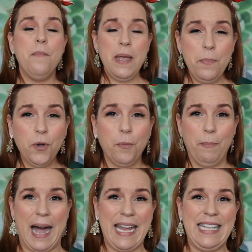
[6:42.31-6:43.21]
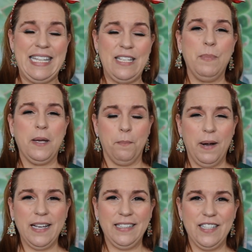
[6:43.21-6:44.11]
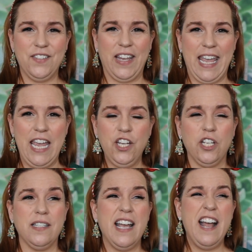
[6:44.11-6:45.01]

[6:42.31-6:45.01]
People are buying these big bucket list vacations.